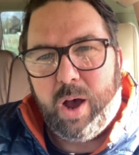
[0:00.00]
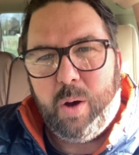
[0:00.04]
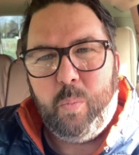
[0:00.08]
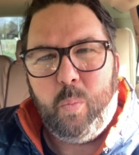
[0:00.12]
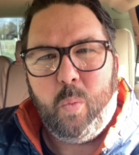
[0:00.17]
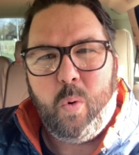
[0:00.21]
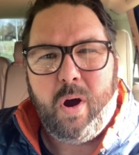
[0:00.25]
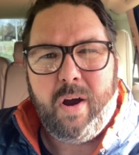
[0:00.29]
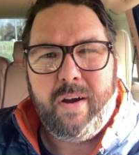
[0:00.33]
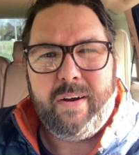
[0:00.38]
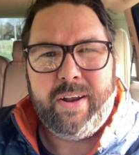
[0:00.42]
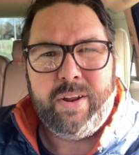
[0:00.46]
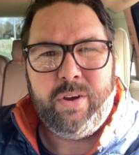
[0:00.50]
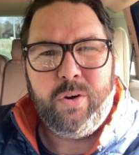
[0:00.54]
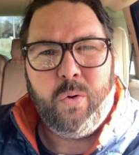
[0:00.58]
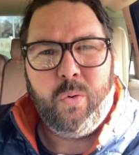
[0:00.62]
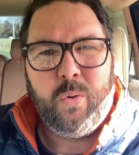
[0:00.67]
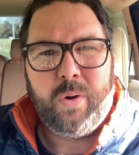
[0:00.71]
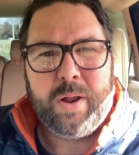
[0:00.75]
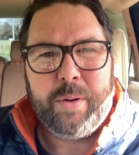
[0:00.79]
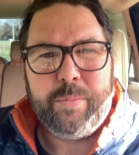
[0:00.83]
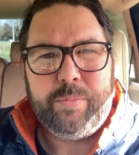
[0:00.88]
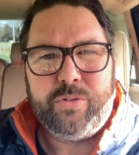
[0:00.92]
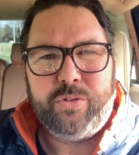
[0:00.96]
wiring it
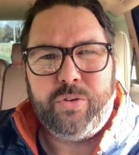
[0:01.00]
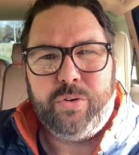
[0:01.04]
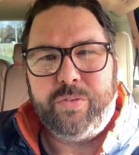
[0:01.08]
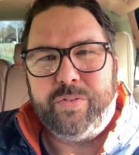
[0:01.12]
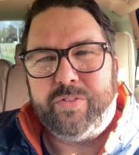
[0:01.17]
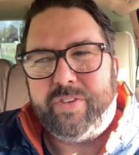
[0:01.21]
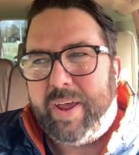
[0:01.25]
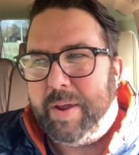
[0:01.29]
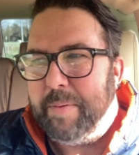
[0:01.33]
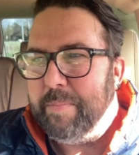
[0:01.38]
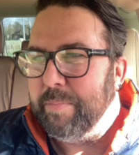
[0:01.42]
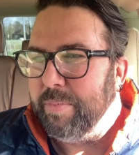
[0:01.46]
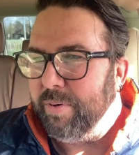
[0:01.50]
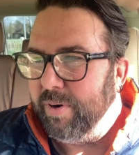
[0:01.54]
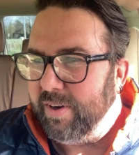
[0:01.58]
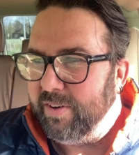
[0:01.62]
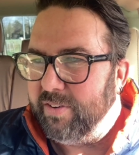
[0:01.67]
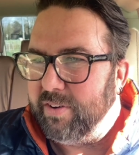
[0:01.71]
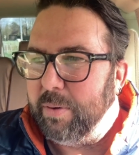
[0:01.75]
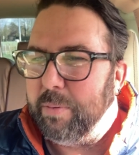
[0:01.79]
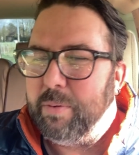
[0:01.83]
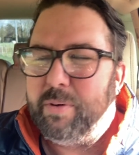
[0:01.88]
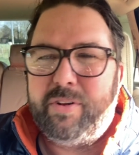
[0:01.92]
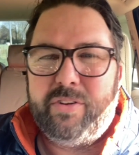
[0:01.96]
all up sort of temporary.
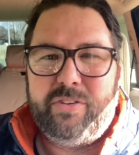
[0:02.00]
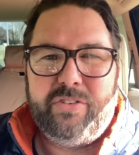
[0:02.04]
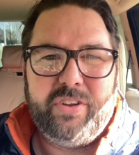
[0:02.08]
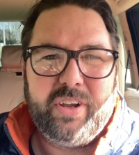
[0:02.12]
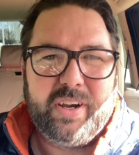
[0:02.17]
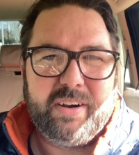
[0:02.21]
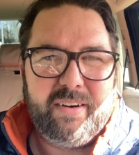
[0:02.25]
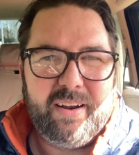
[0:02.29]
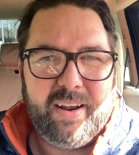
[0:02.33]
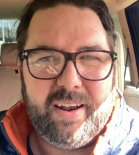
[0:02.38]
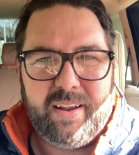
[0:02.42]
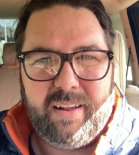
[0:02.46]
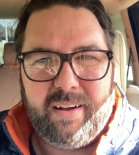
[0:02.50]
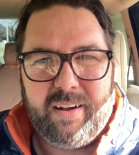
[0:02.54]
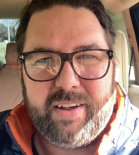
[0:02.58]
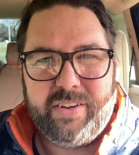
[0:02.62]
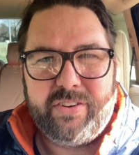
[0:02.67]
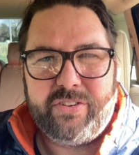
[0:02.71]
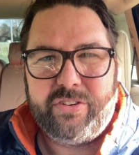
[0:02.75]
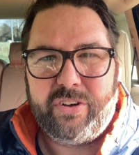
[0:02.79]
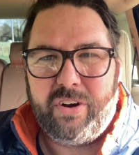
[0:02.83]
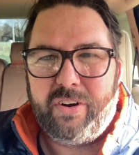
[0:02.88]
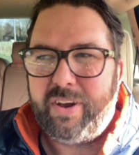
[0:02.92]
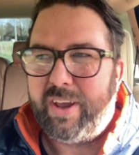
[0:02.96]
So on a cigarette lighter
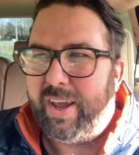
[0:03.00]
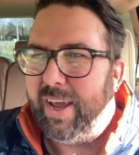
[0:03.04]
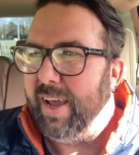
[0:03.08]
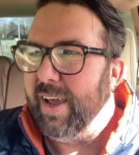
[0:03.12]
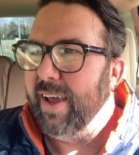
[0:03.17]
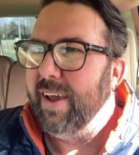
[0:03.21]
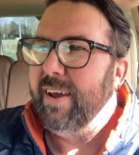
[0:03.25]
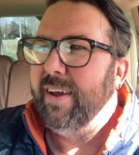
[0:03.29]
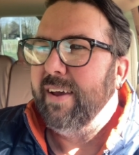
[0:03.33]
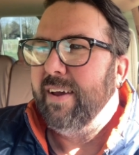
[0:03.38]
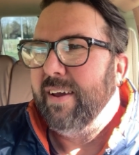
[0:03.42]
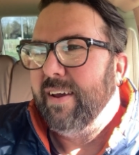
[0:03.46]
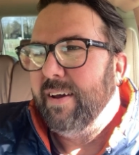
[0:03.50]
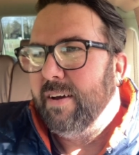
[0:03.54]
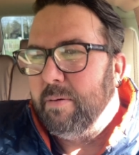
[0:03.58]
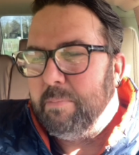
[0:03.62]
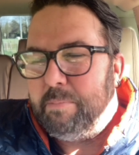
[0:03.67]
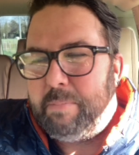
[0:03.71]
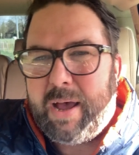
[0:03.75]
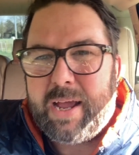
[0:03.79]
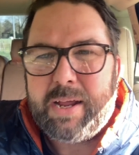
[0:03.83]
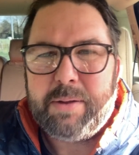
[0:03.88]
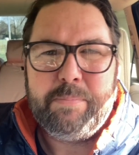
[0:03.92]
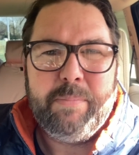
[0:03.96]
socket,
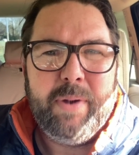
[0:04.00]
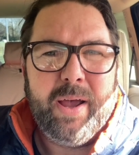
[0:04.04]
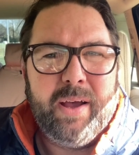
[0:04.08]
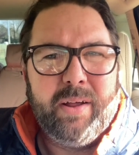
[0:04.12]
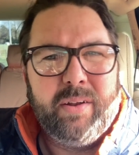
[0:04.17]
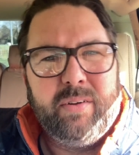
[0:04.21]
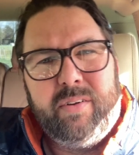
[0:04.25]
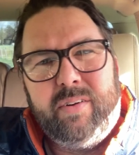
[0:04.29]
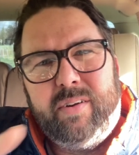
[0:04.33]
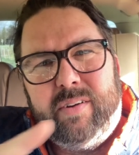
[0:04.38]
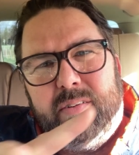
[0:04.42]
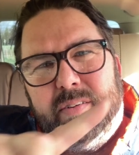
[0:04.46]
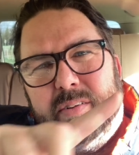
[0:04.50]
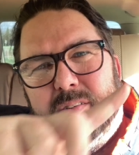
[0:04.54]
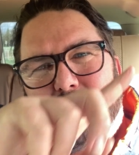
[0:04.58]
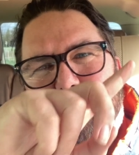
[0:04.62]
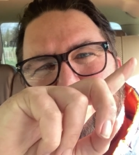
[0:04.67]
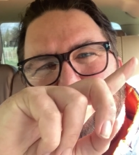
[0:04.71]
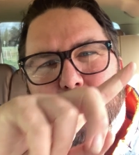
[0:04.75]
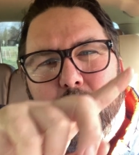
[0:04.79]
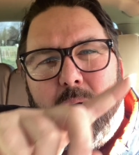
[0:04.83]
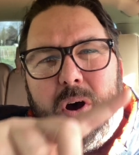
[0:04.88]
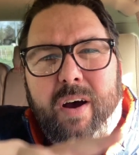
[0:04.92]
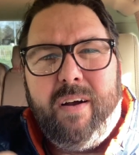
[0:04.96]
mag mount,
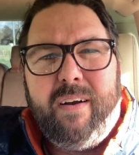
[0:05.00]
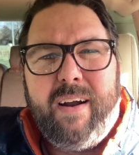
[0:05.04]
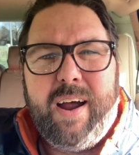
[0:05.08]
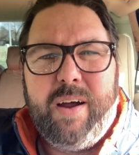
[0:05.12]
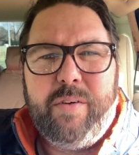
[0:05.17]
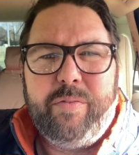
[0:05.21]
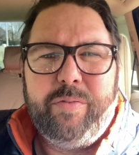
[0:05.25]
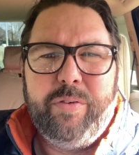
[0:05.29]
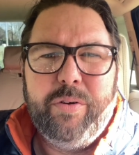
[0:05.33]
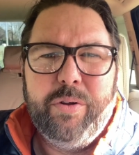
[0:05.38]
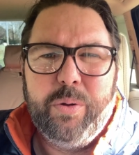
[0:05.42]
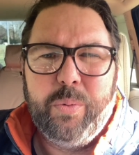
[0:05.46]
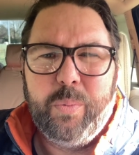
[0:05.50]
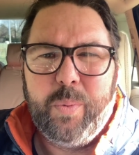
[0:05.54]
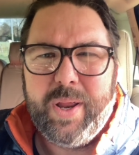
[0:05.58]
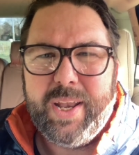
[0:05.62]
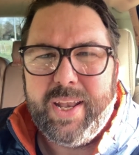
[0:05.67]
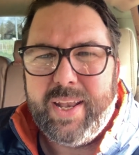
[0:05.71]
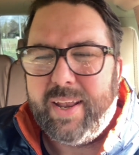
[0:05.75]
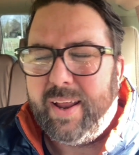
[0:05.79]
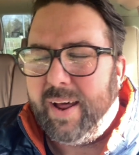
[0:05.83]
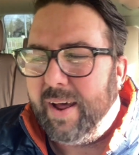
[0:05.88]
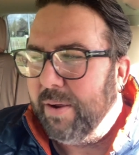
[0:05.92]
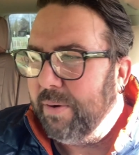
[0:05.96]
wire out through the
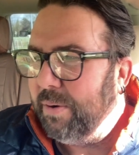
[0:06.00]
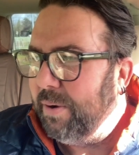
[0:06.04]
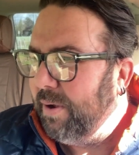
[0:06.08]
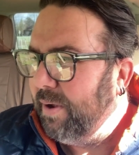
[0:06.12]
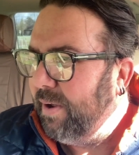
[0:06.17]
window.